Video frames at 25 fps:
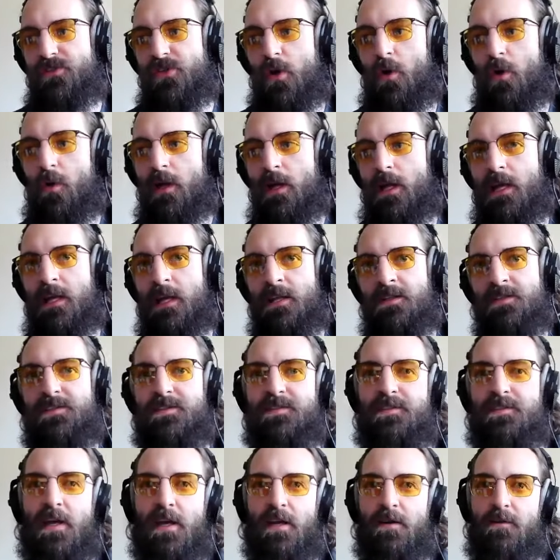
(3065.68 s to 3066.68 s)
So
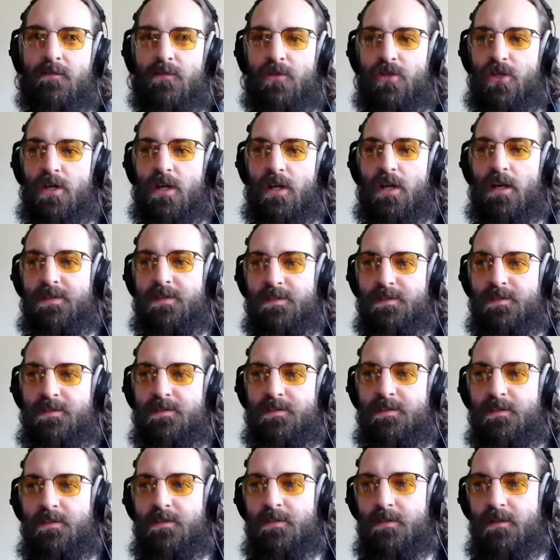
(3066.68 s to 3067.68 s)
instead of
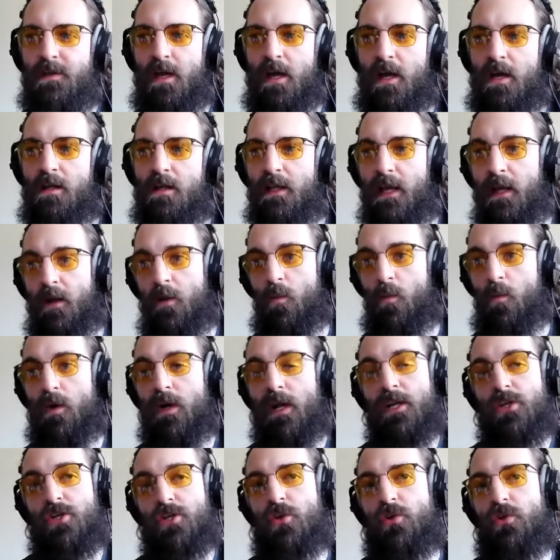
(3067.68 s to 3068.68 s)
just like what
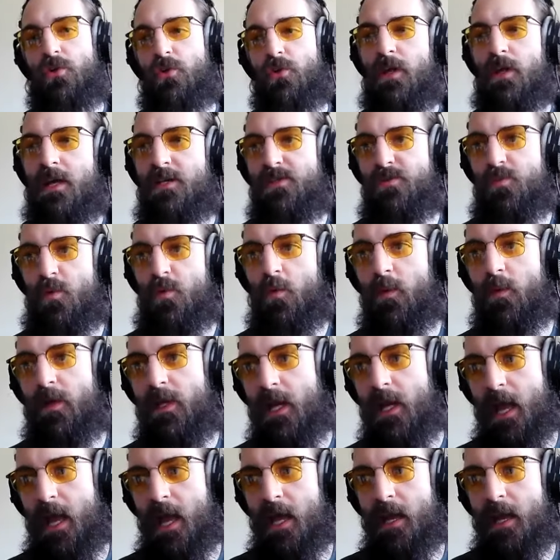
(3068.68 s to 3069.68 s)
I showed you guys where
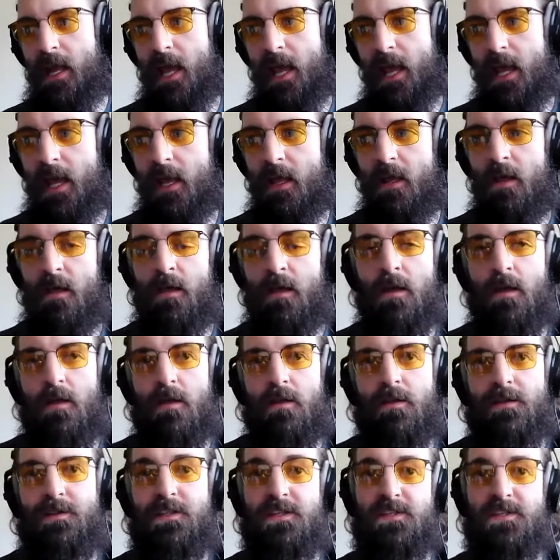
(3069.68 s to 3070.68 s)
we had a
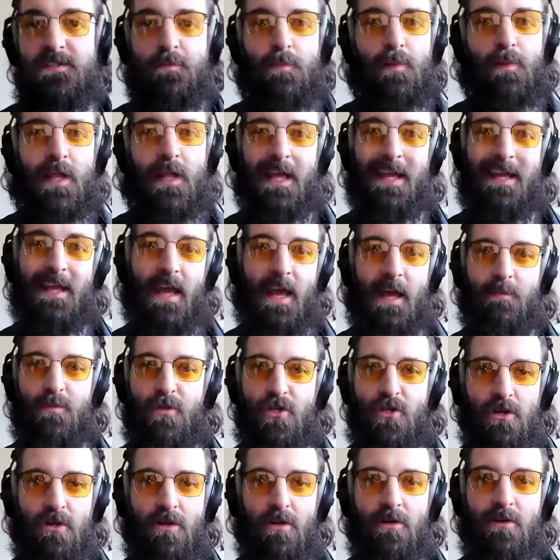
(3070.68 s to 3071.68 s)
display
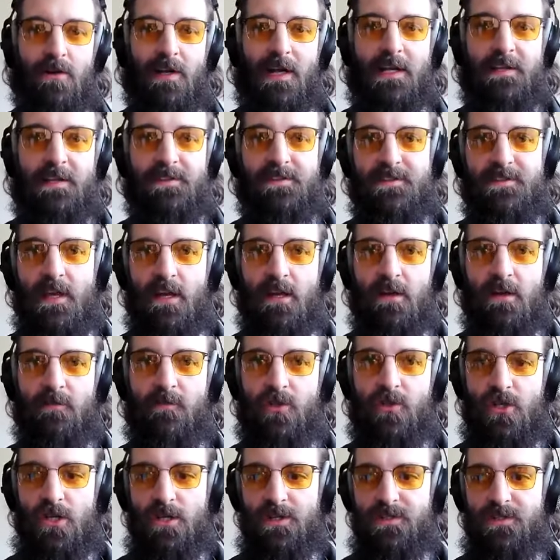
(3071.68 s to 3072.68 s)
capture, instead of
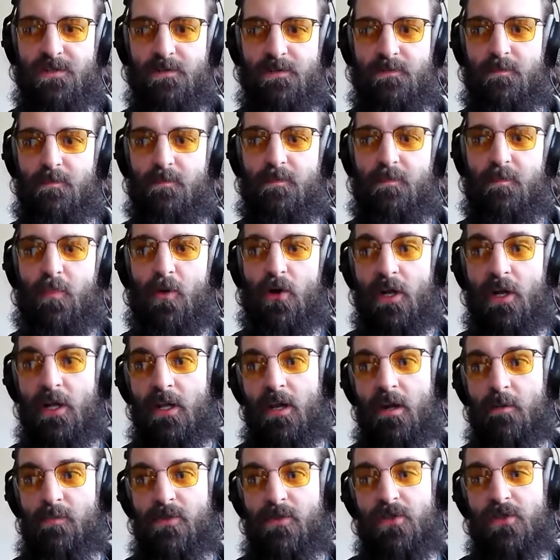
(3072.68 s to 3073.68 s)
just
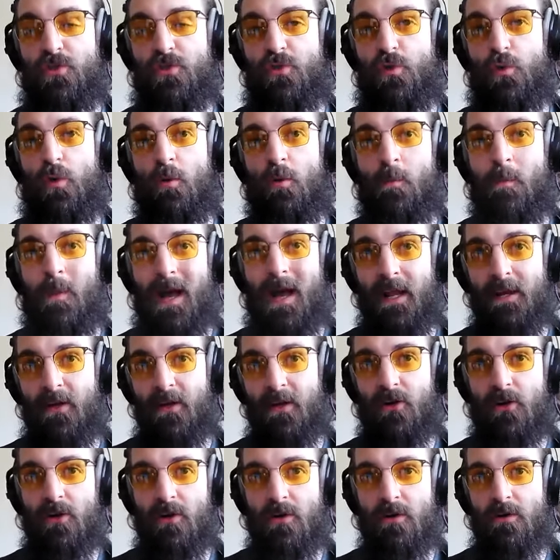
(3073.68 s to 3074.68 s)
putting up the dual
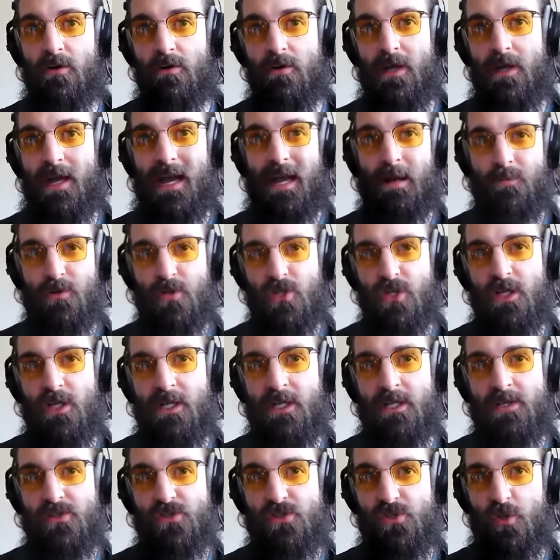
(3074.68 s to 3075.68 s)
monitor
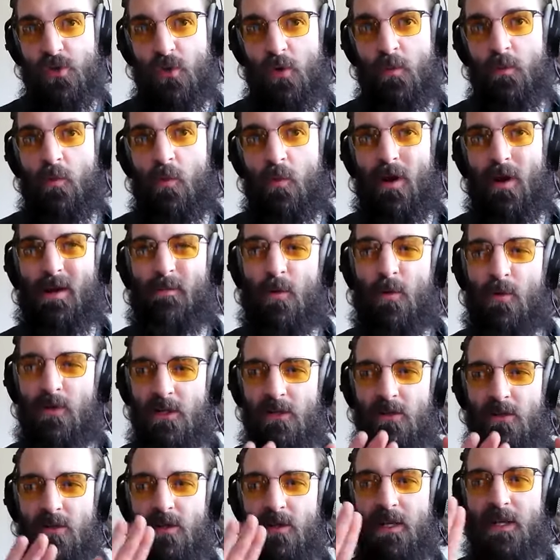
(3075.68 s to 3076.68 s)
option in Zoom where I'm only
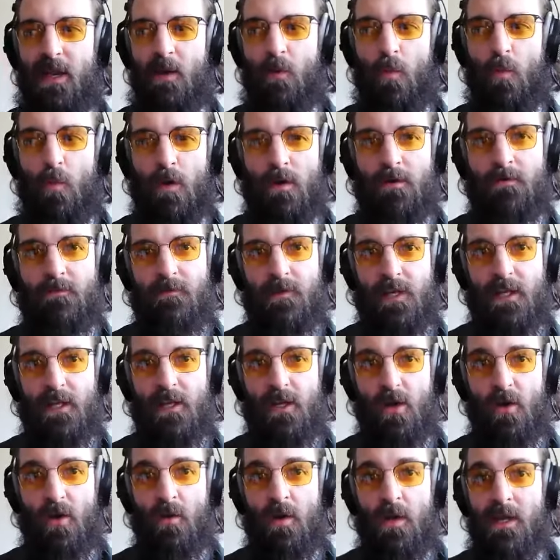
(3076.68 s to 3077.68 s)
looking at one
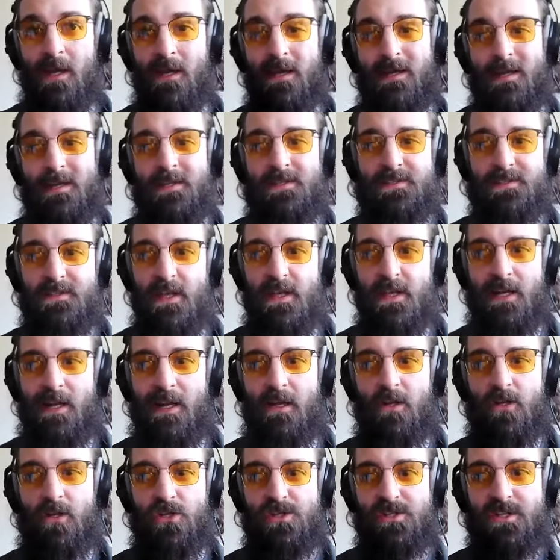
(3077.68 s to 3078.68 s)
video, instead I
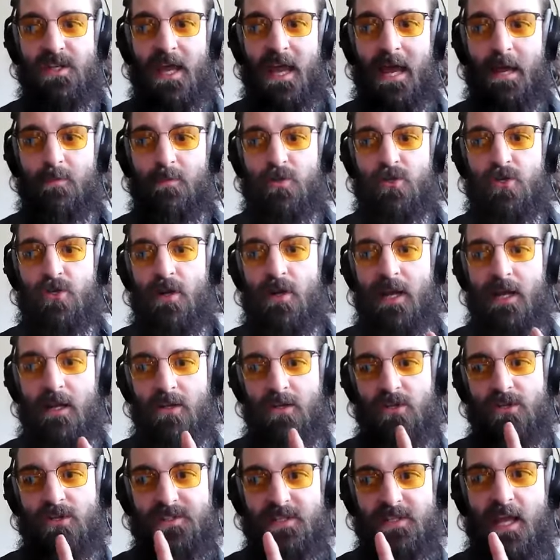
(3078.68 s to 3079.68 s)
could just
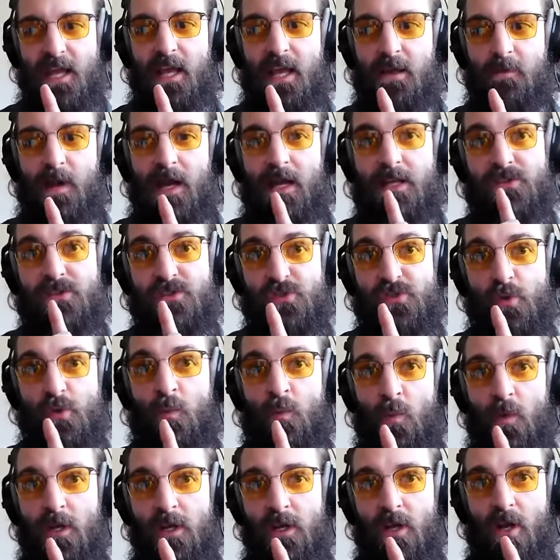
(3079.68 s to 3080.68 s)
take my
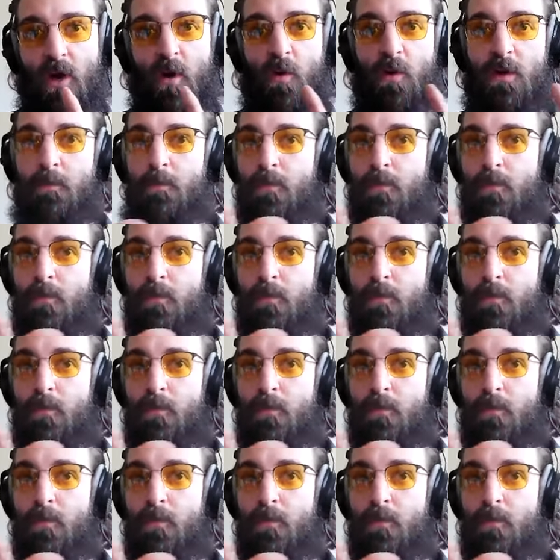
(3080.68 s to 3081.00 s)
Zoom window